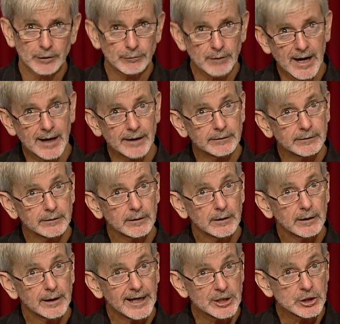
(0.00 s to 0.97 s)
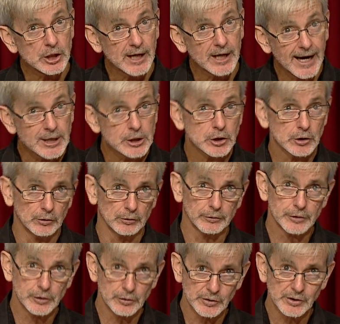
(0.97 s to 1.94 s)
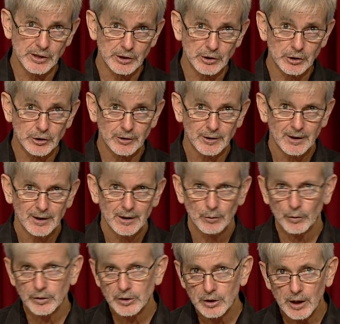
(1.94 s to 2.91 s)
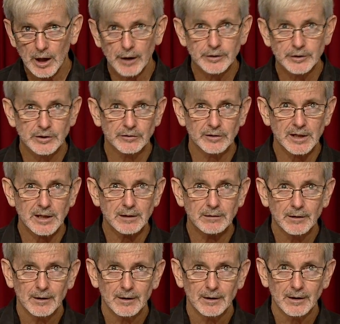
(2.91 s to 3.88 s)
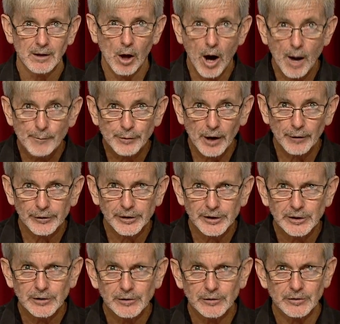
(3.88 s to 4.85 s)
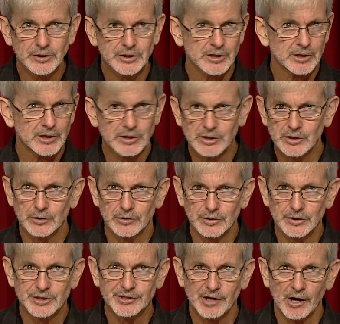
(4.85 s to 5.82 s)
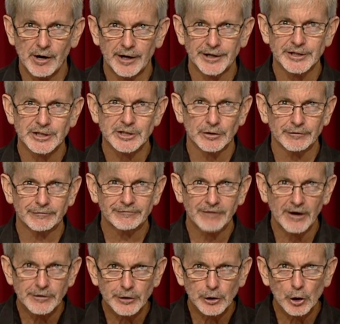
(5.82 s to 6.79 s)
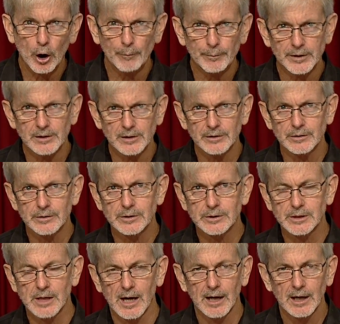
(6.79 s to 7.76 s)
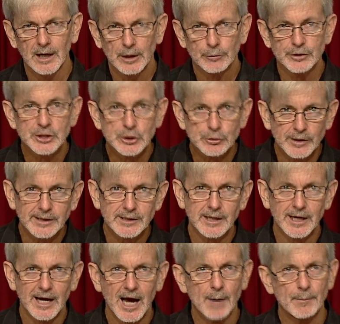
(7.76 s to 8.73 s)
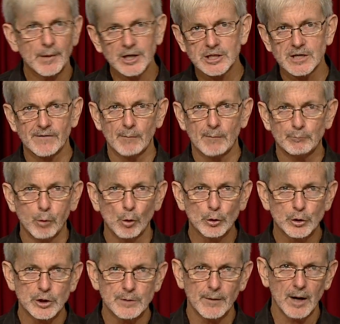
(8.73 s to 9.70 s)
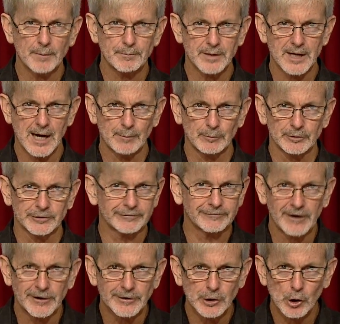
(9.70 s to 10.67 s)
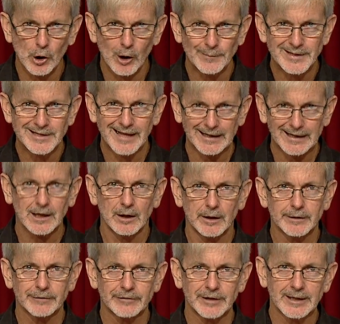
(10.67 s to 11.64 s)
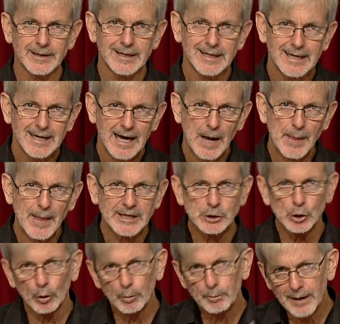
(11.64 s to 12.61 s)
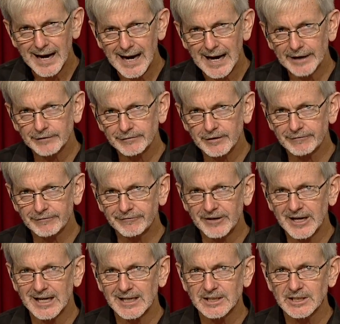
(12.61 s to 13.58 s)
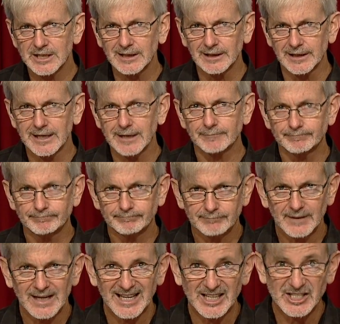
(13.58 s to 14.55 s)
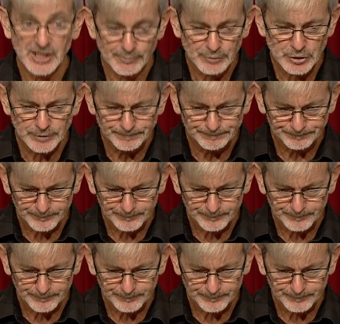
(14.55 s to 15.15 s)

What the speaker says: around educational usage. When you go to the library, you see certain signs on photocopiers restricting how much of a book you might be able to photocopy, that kind of thing. And that's all part of the fair dealing exemption,